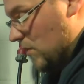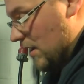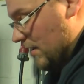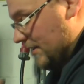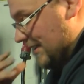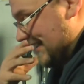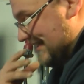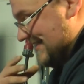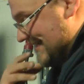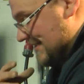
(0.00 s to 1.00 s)
wiring
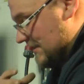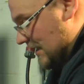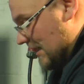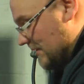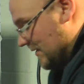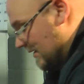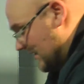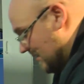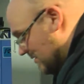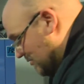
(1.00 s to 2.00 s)
is inside
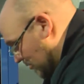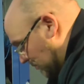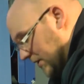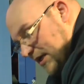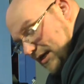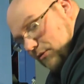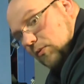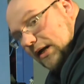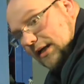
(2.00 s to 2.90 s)
is duplicated right